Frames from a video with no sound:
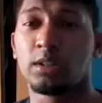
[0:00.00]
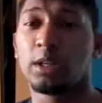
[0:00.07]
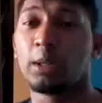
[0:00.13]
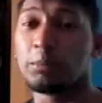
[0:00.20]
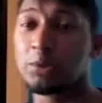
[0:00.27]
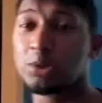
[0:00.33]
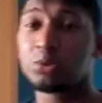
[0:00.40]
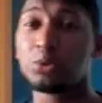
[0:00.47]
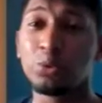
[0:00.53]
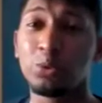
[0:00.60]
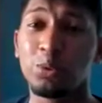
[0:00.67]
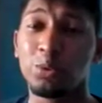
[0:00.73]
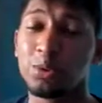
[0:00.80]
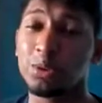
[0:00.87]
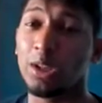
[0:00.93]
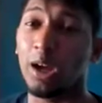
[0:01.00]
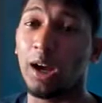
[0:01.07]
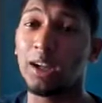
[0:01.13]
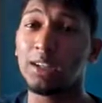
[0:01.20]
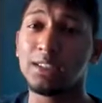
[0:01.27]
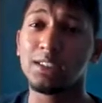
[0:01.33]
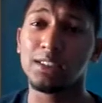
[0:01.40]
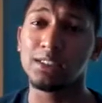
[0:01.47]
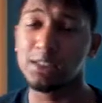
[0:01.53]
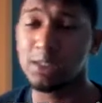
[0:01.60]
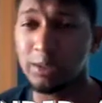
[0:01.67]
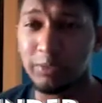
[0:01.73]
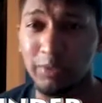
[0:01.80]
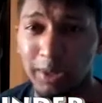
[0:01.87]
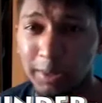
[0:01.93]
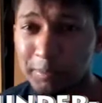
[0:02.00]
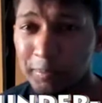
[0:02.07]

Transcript: Number two, the underachiever.